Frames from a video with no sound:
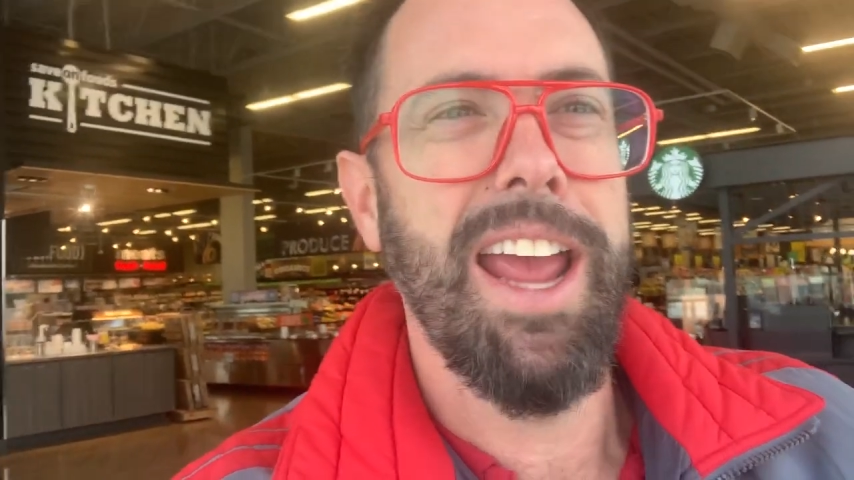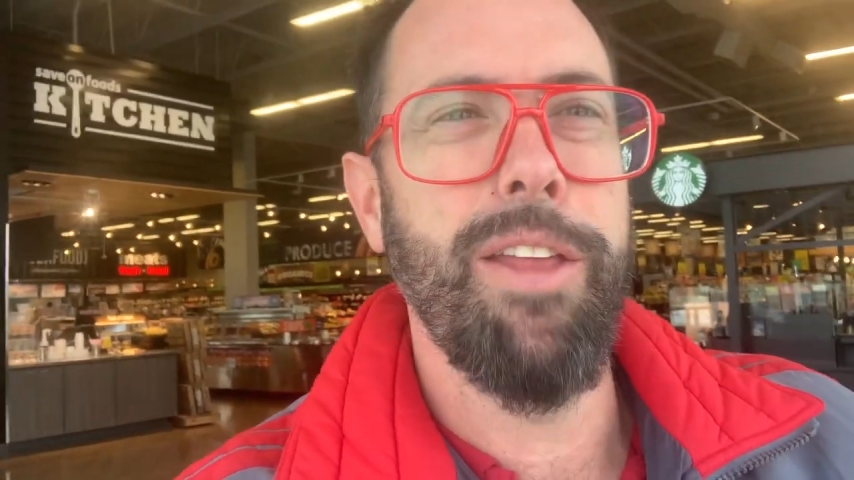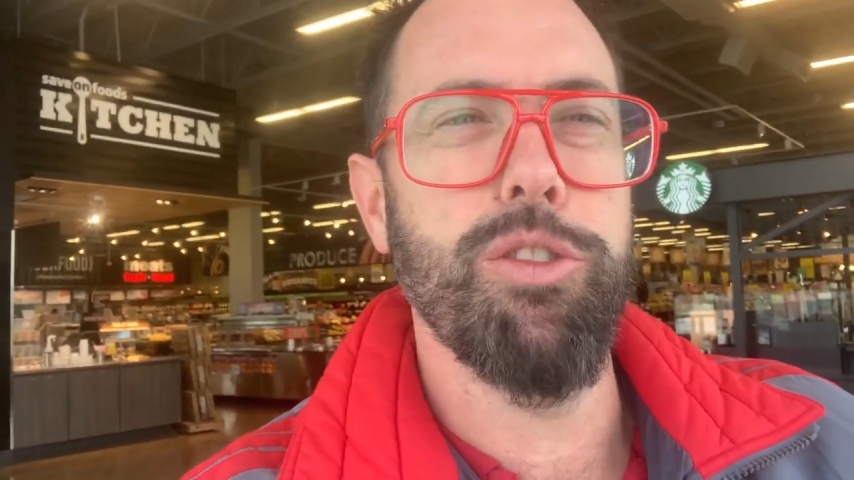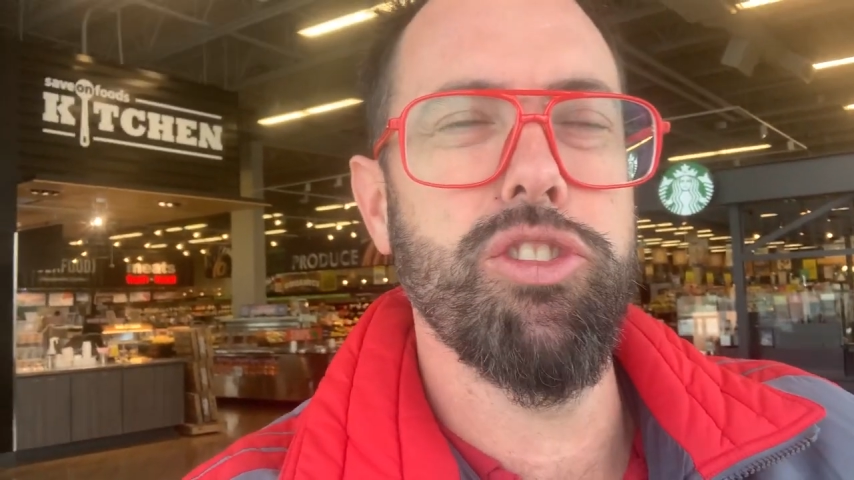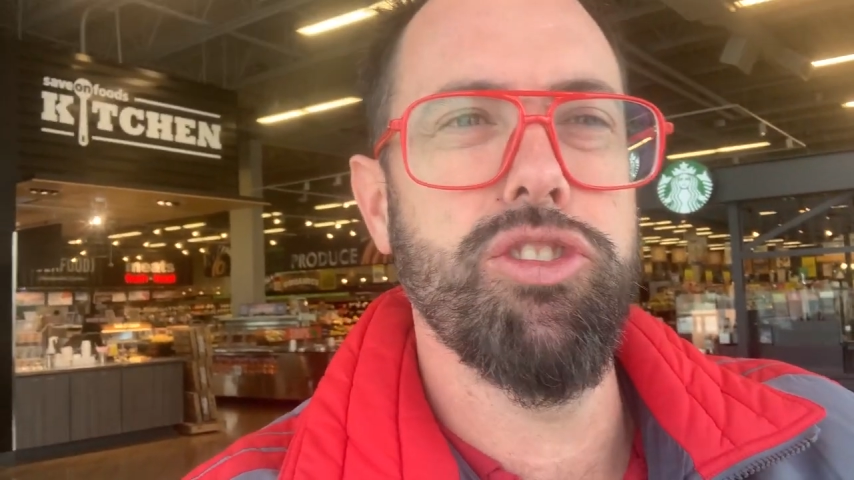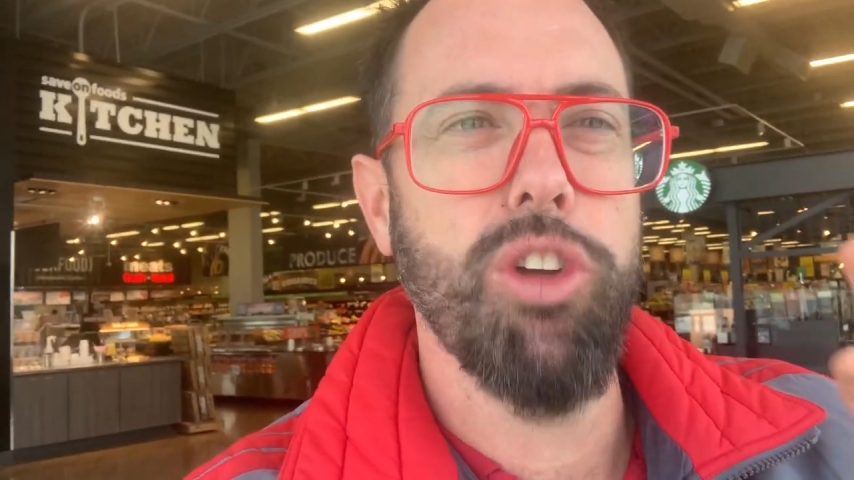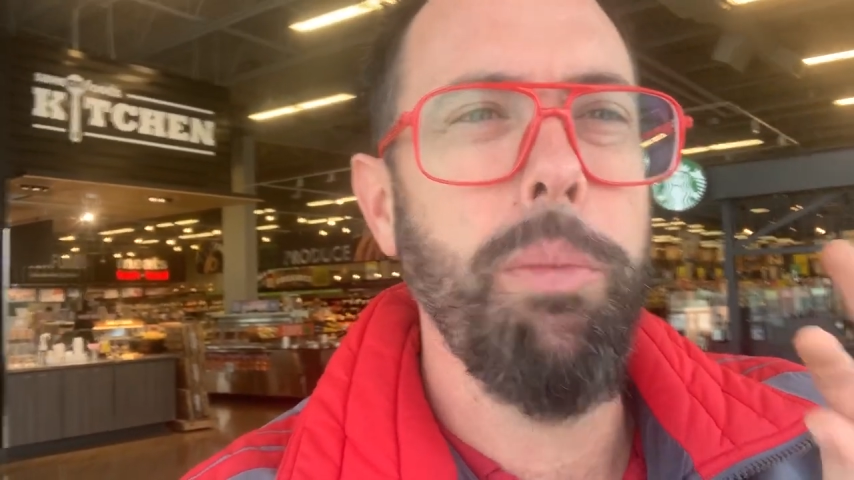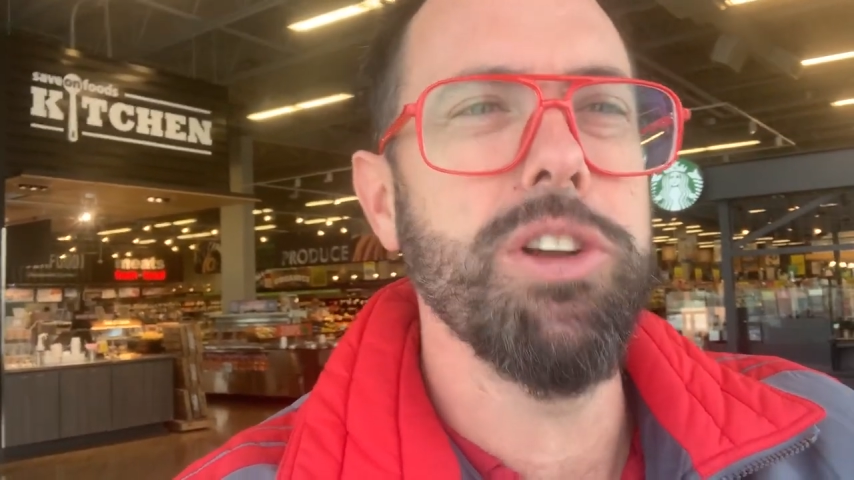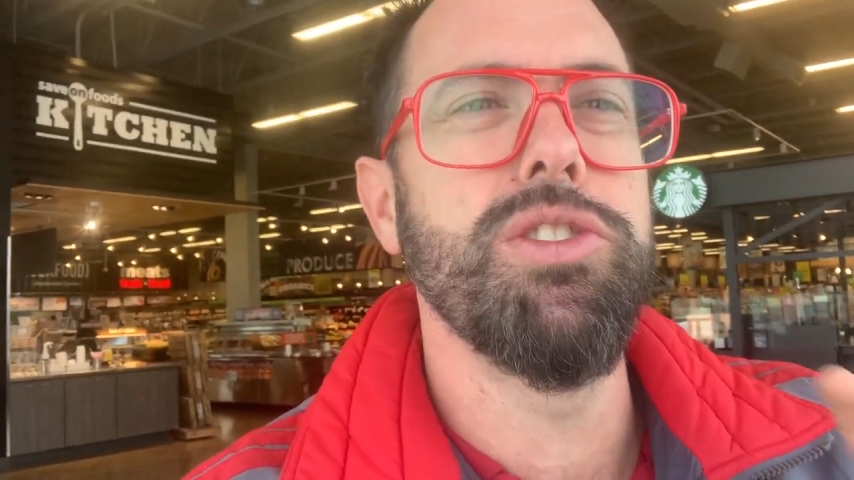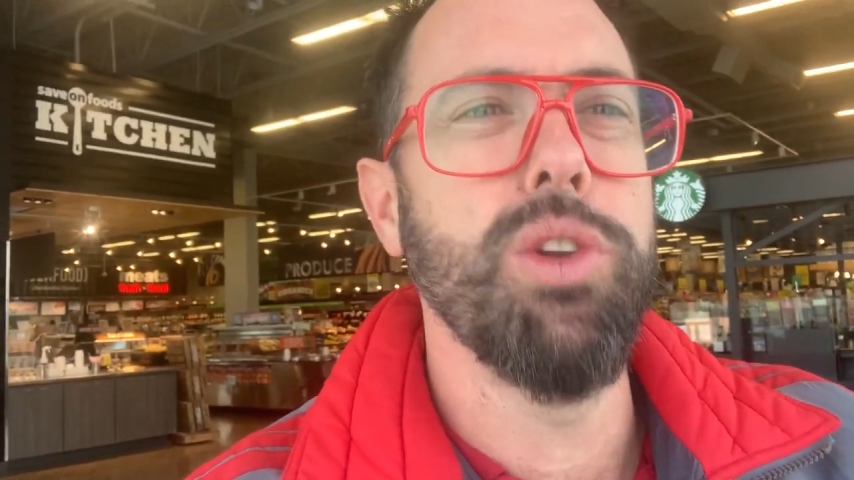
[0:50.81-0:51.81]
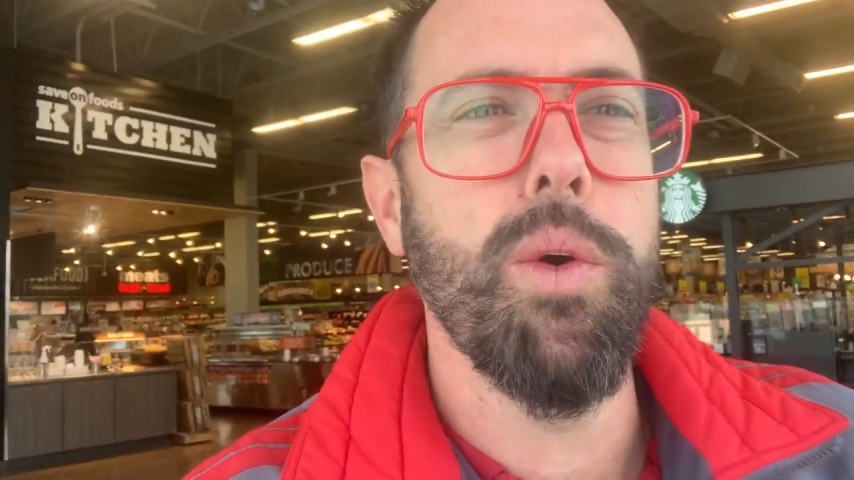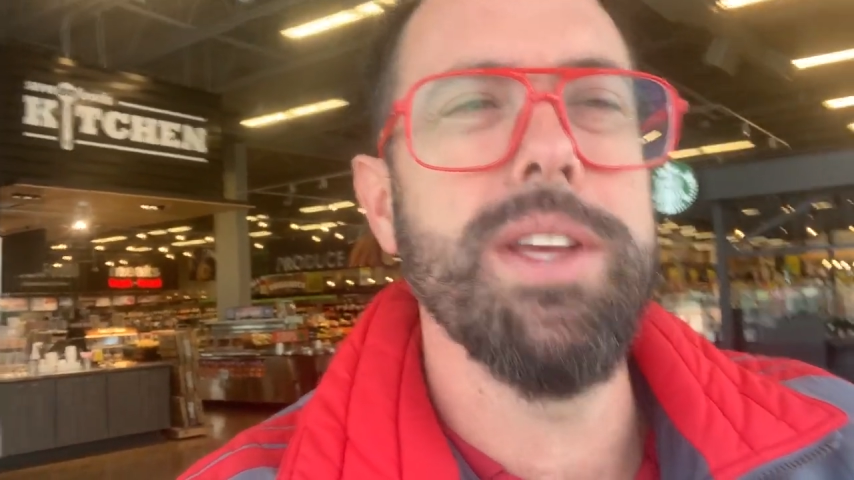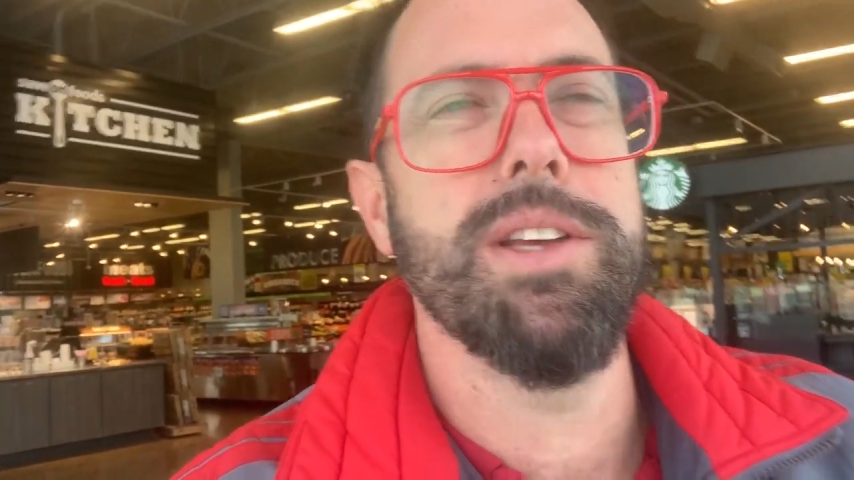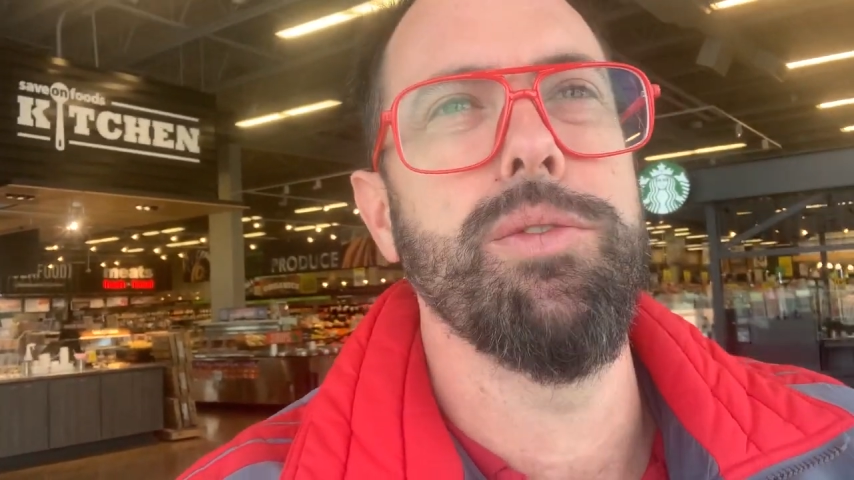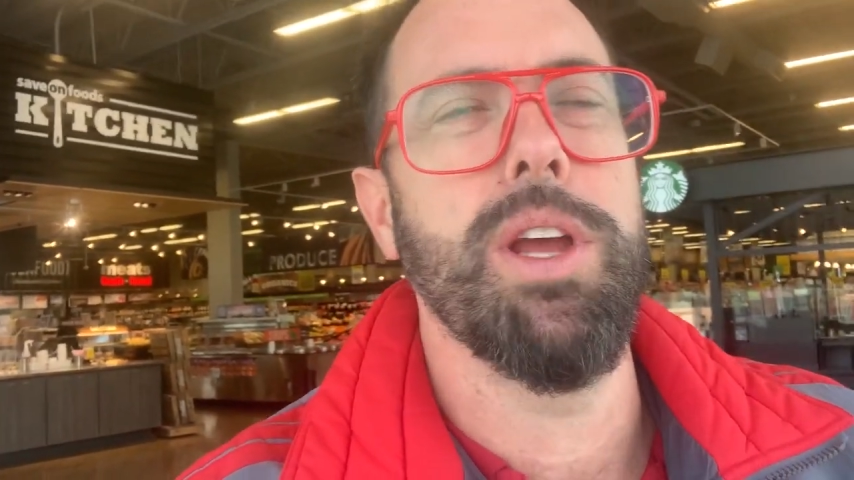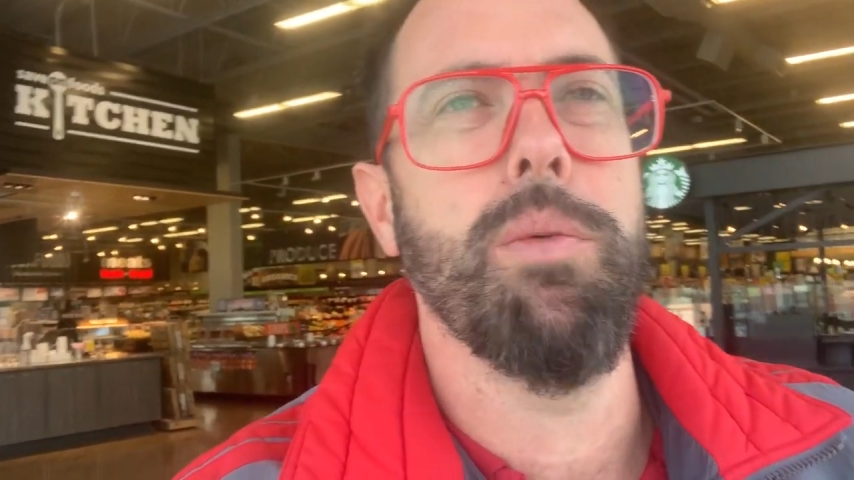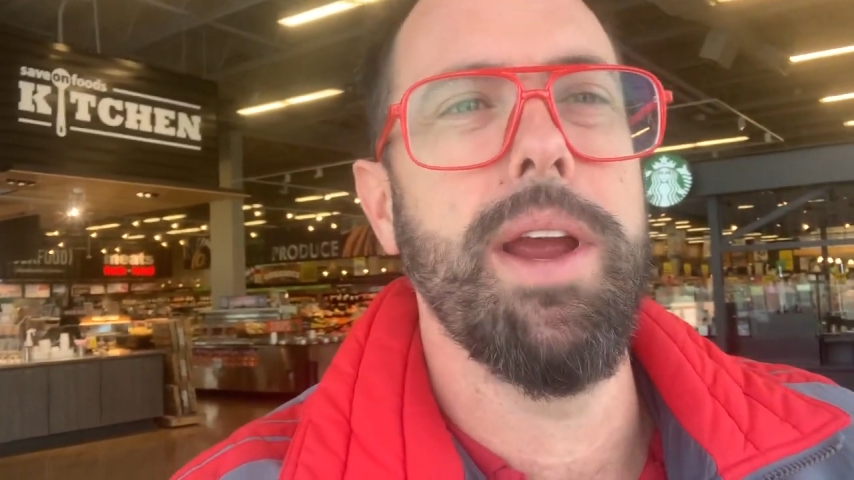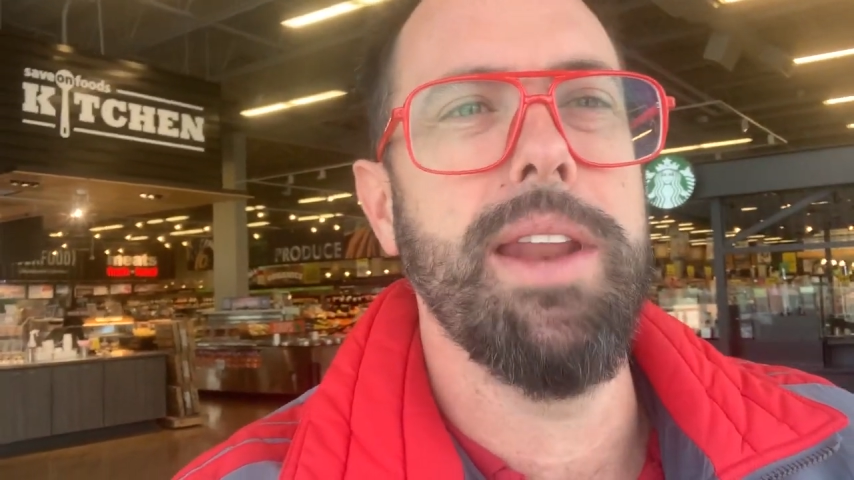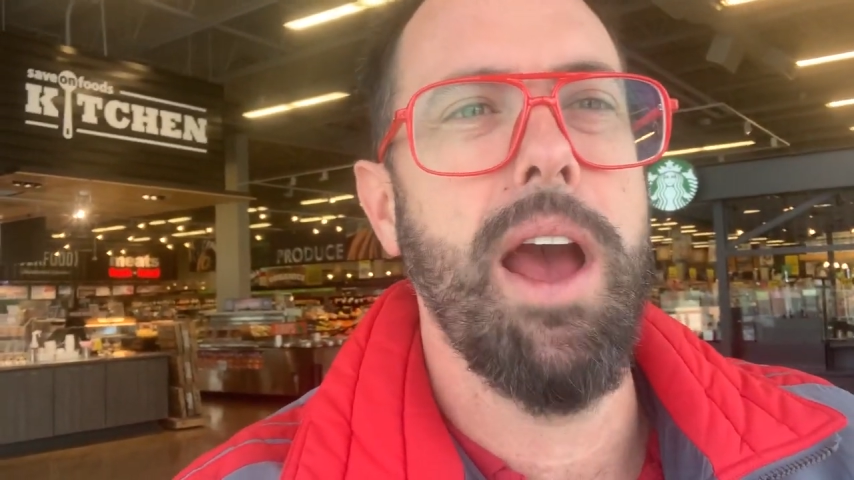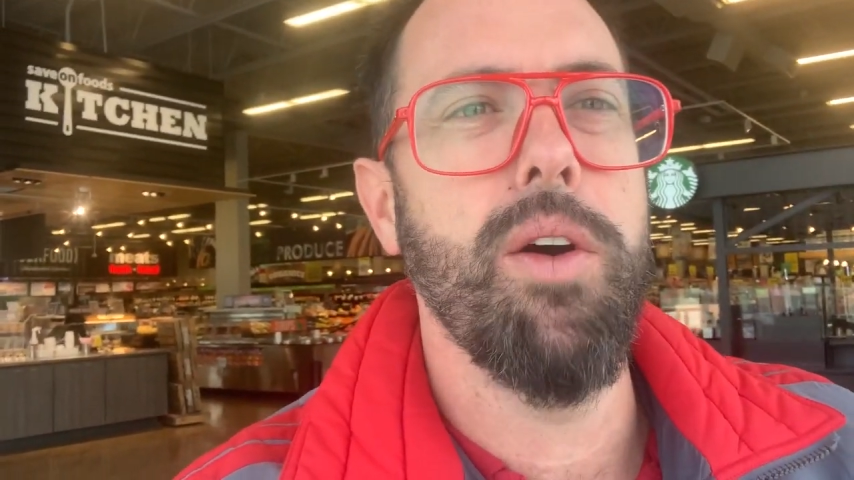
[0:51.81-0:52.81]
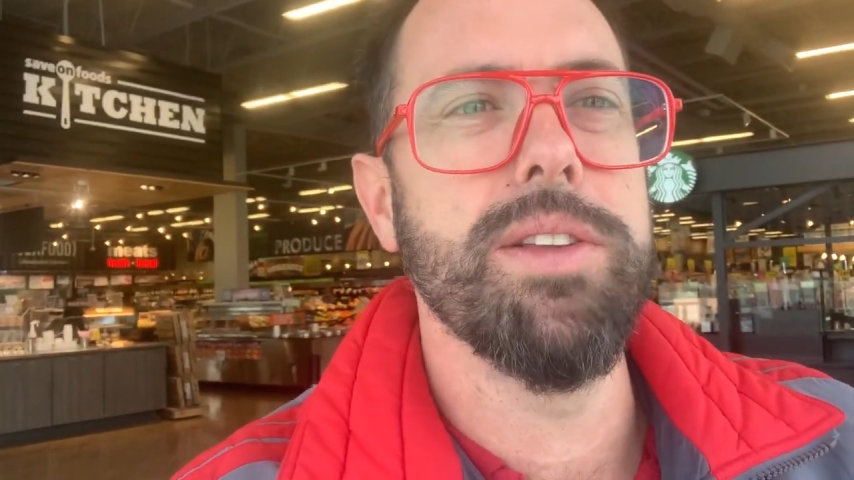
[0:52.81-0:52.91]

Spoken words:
And there's so much noise out there right now.